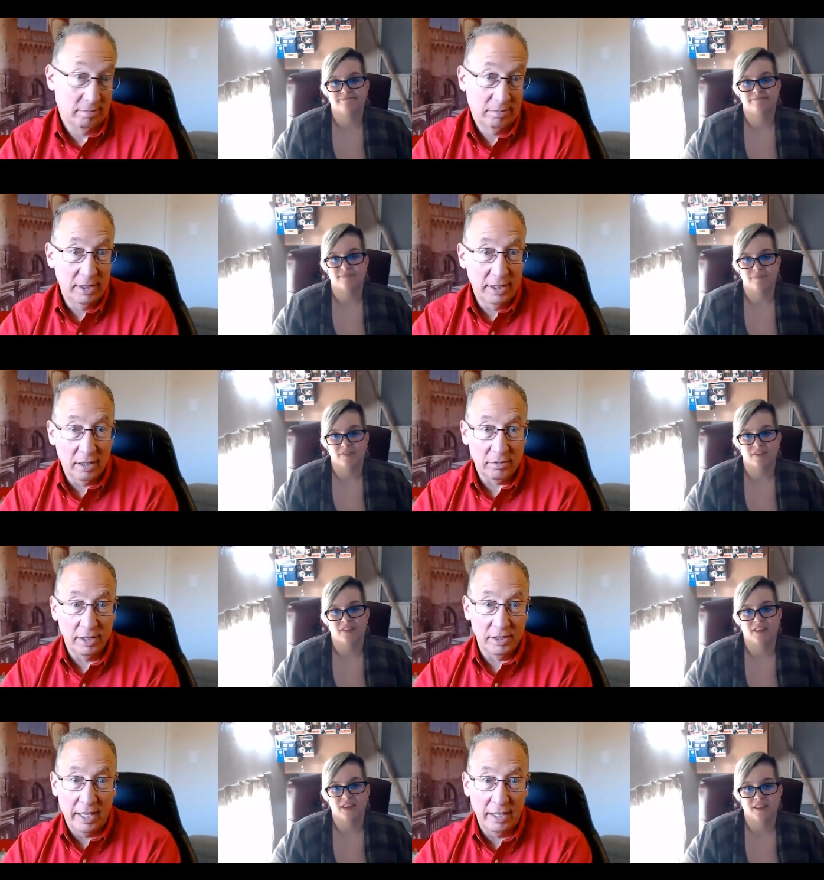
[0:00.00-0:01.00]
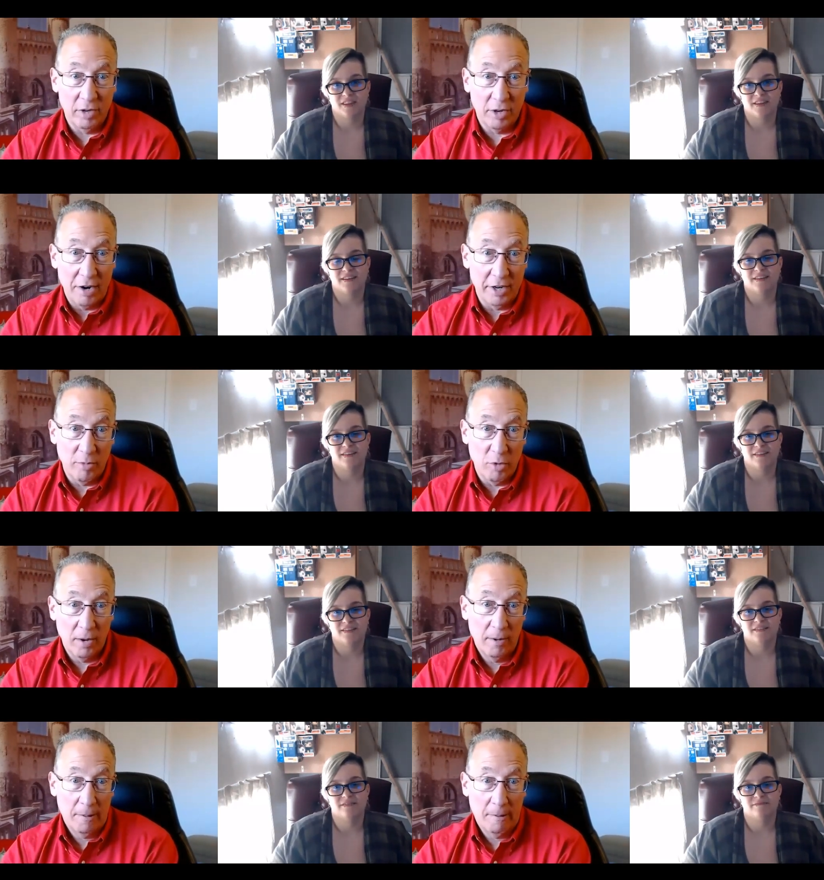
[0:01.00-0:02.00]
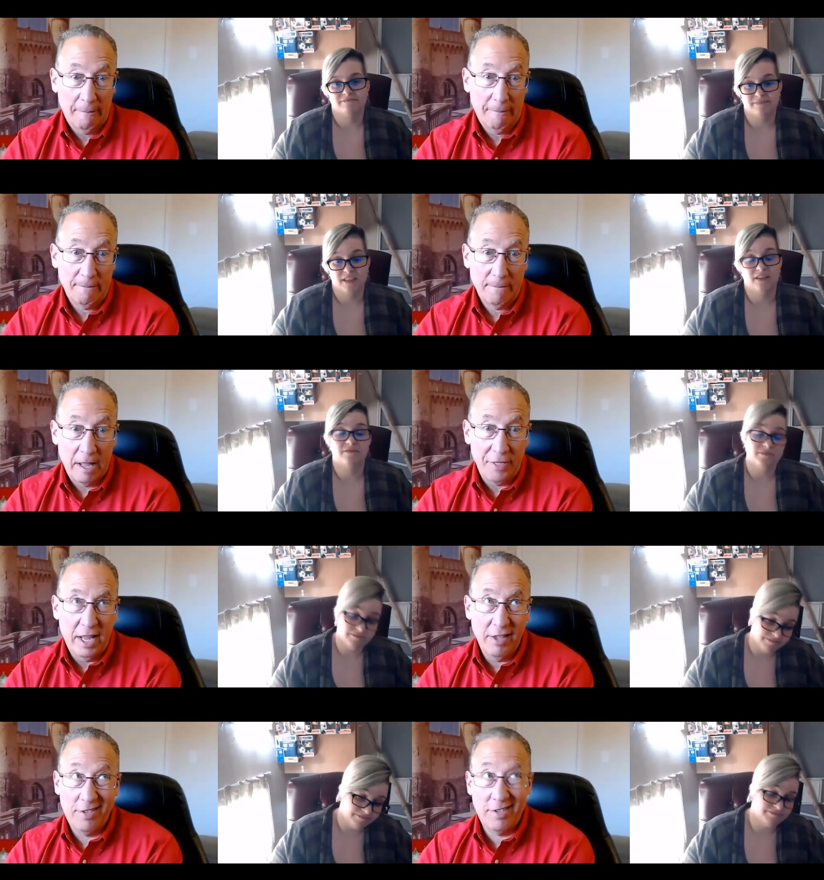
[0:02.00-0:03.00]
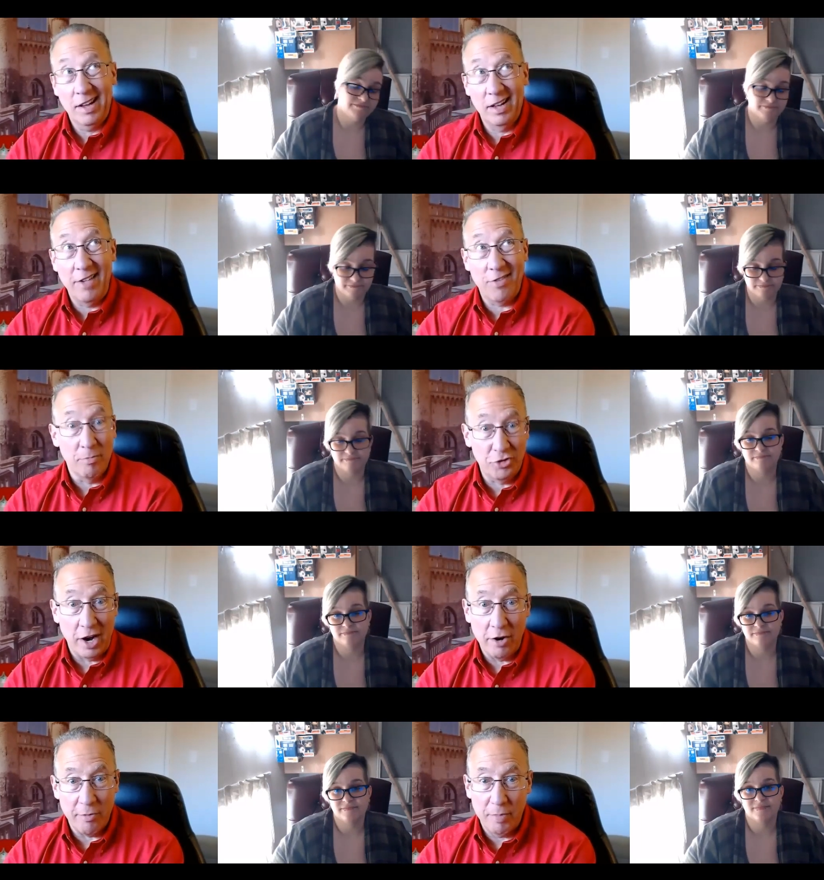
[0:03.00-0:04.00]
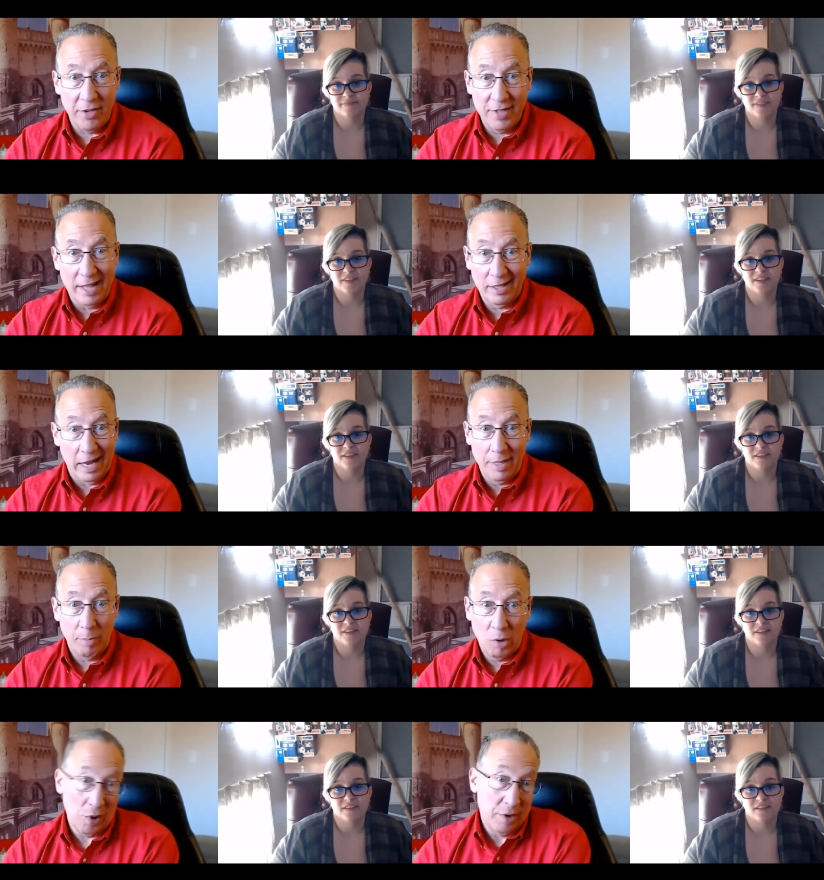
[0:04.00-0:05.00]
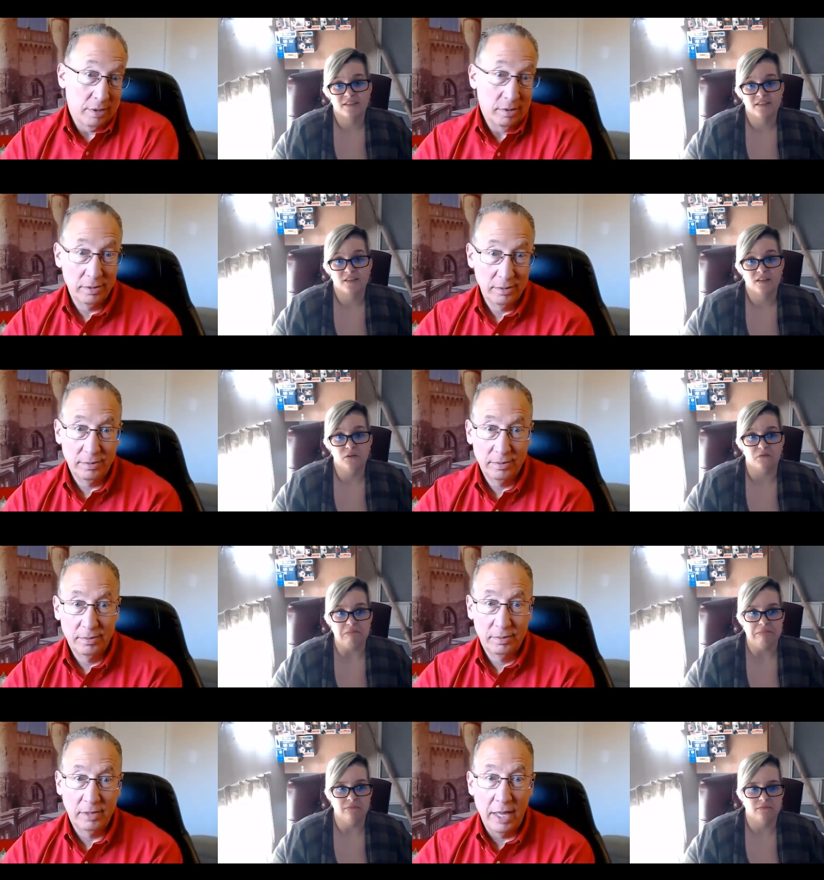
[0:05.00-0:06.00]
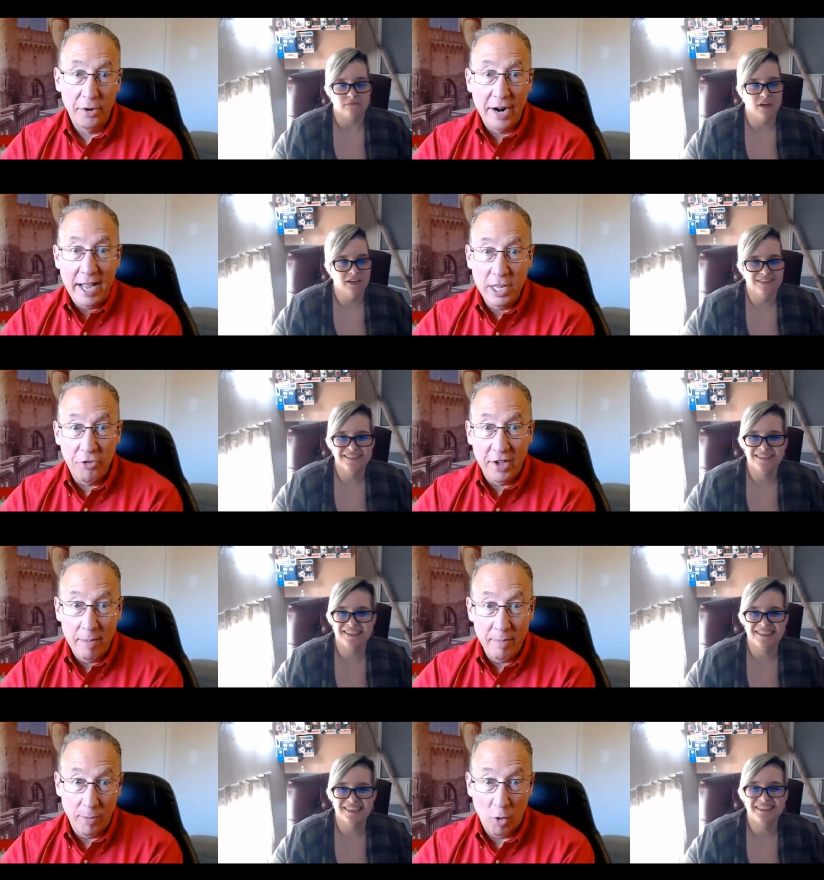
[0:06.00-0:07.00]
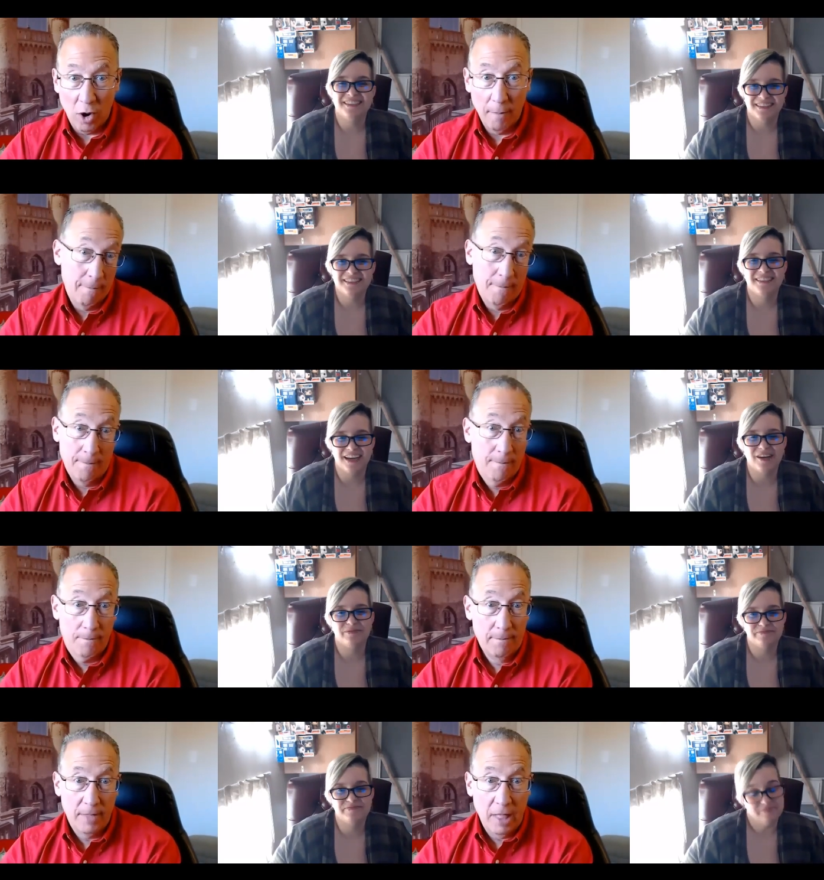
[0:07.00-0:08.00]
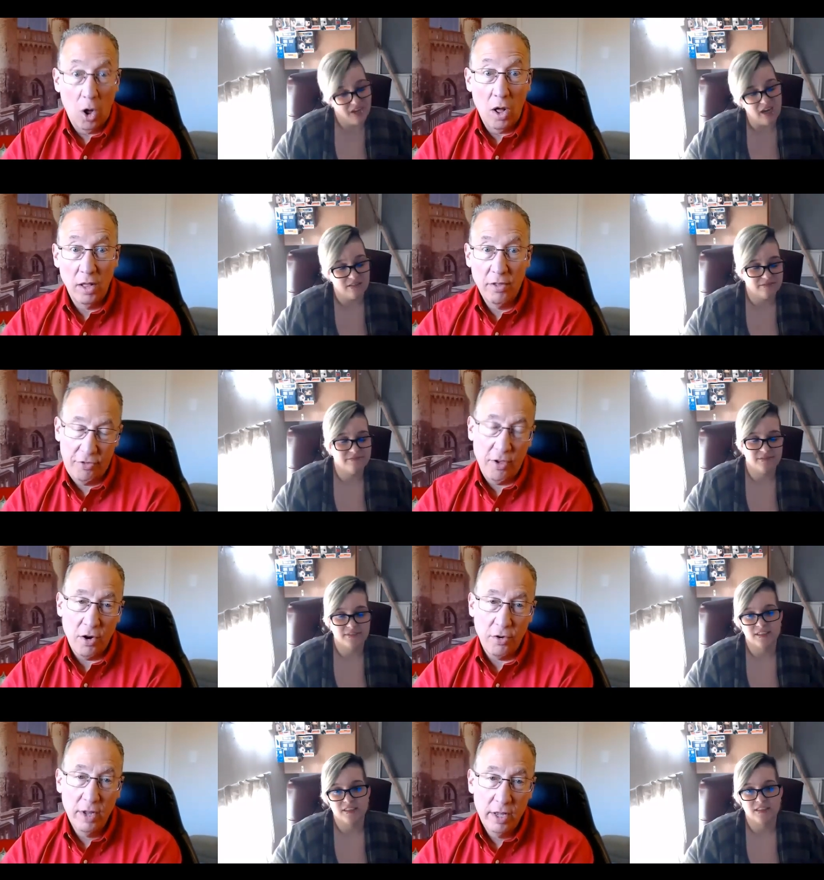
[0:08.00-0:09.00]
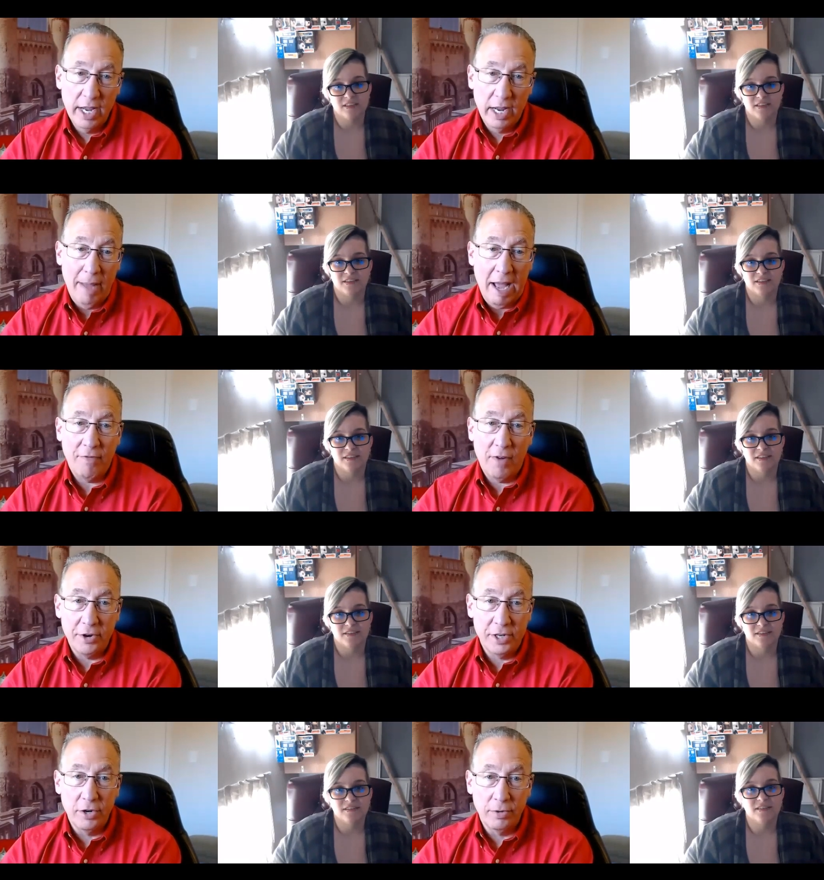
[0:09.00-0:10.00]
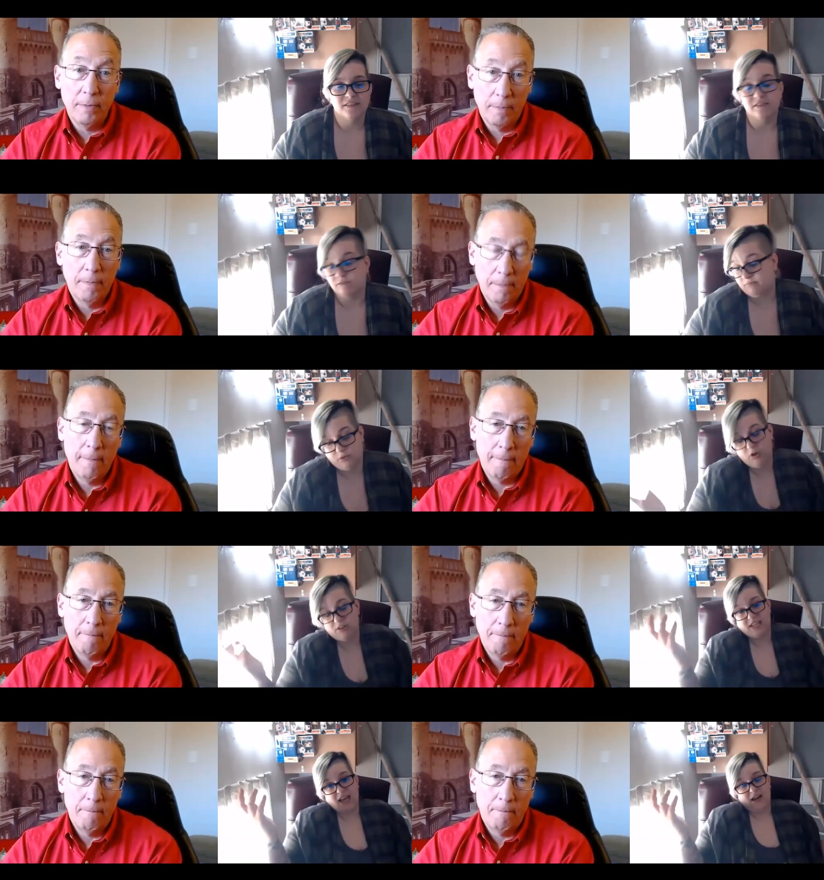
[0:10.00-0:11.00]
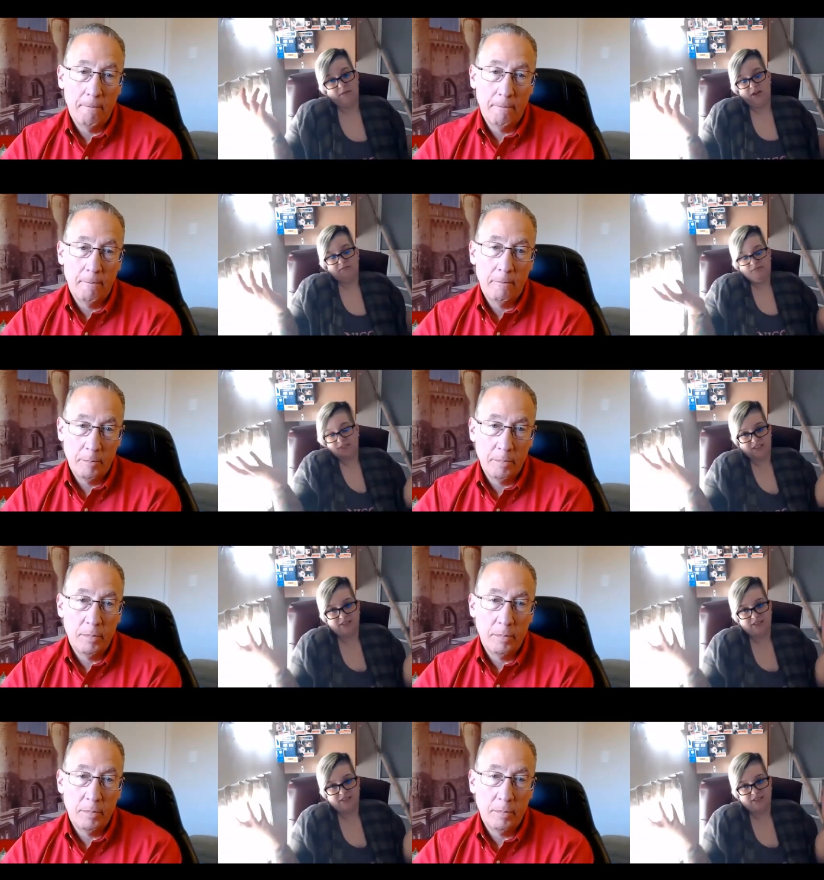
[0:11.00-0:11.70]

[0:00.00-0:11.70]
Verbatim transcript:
Speaker 1: You know, he's not even around anymore. I think he's has some shares, but he's not like on the board. Oh,
Speaker 2: they're
Speaker 1: not using him anymore.
Speaker 2: Yeah.
Speaker 1: So it can backfire too. Of
Speaker 2: course it can. I mean,